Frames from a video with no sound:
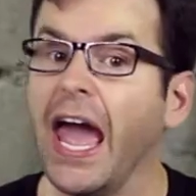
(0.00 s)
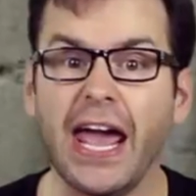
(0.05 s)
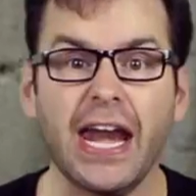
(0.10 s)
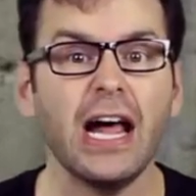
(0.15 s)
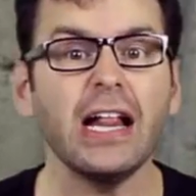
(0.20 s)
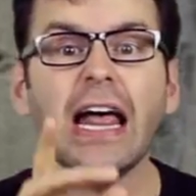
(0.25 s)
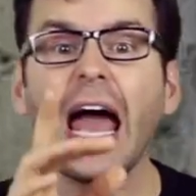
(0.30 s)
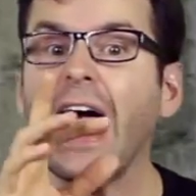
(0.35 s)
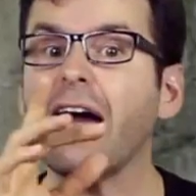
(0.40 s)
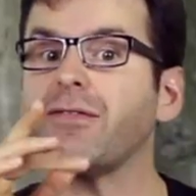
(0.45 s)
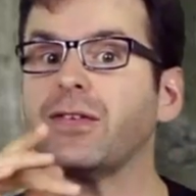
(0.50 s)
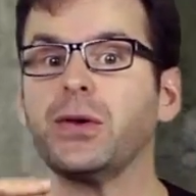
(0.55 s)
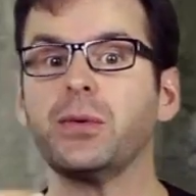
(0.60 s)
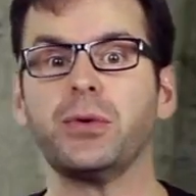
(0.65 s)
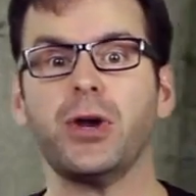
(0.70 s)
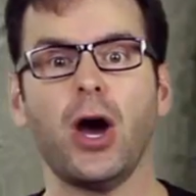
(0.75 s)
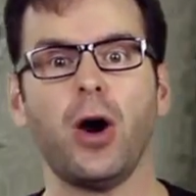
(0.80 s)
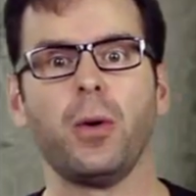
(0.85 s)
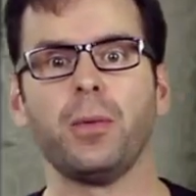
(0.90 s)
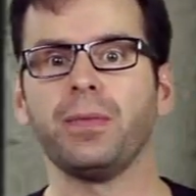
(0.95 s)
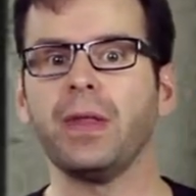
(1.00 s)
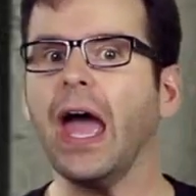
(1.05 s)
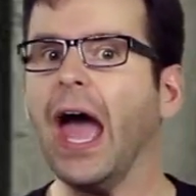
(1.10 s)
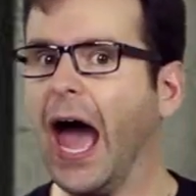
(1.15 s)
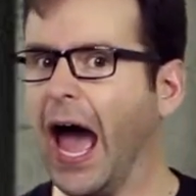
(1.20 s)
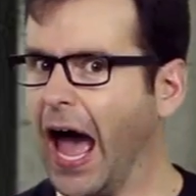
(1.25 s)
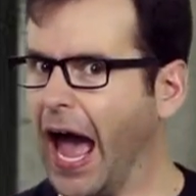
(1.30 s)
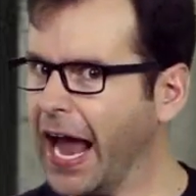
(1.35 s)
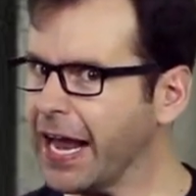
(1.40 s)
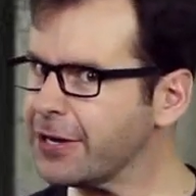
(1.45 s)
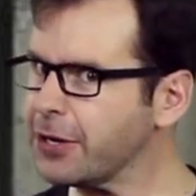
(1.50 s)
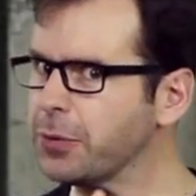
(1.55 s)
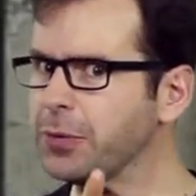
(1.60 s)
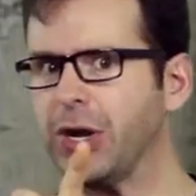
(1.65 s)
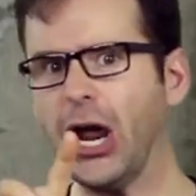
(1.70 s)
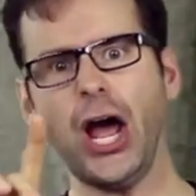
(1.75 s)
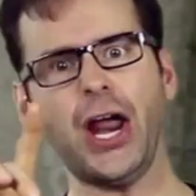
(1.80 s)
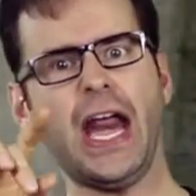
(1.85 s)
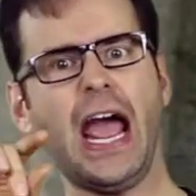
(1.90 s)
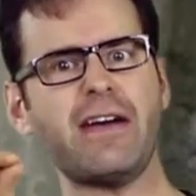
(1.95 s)
and I'll have you know, I do
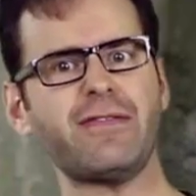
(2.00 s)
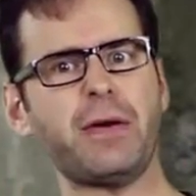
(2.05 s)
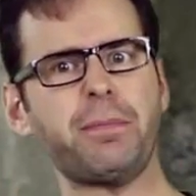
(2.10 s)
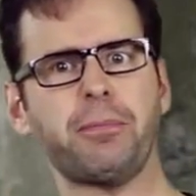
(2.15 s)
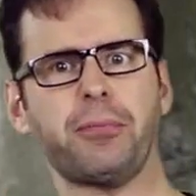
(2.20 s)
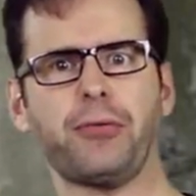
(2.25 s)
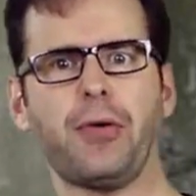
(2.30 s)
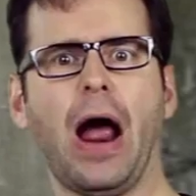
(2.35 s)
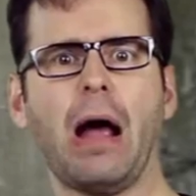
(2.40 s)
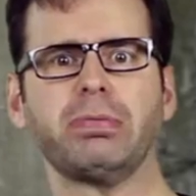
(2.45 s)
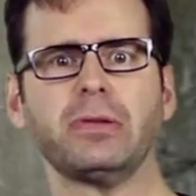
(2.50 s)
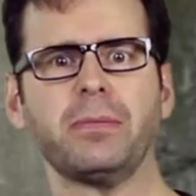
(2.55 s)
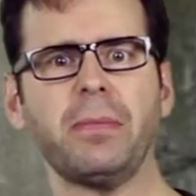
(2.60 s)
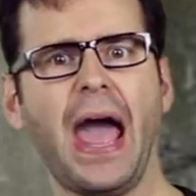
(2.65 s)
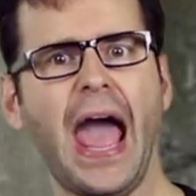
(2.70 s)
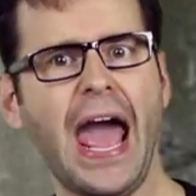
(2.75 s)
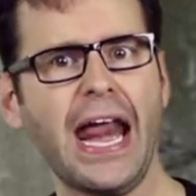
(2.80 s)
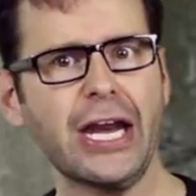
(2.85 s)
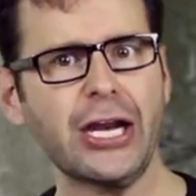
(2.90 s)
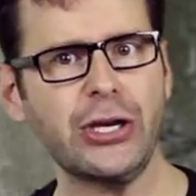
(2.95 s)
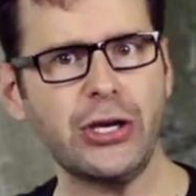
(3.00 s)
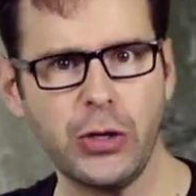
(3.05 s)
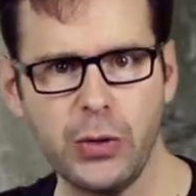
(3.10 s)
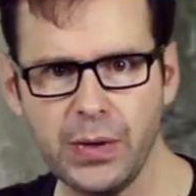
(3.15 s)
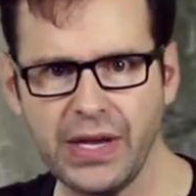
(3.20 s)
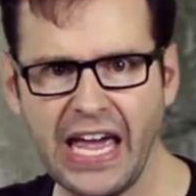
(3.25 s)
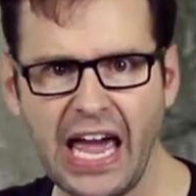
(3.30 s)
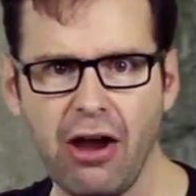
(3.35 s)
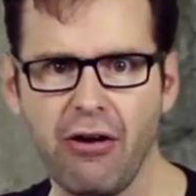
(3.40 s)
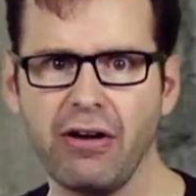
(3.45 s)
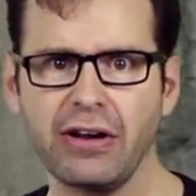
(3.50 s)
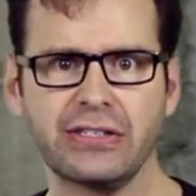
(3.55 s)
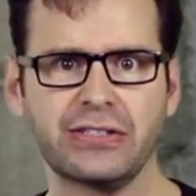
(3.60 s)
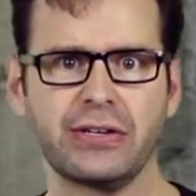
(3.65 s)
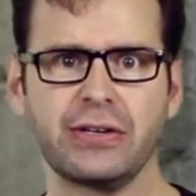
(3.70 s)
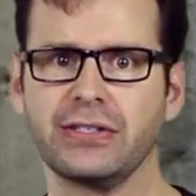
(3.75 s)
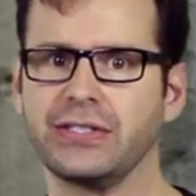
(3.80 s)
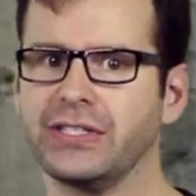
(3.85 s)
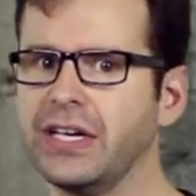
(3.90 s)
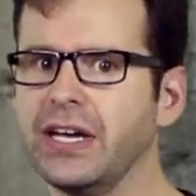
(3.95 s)
not have a problem adding new
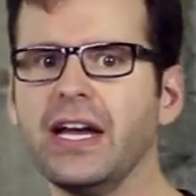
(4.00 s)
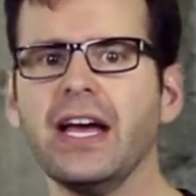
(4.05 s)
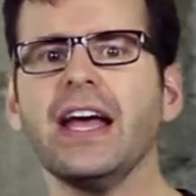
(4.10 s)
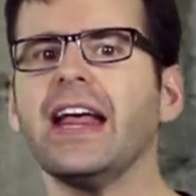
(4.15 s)
characters.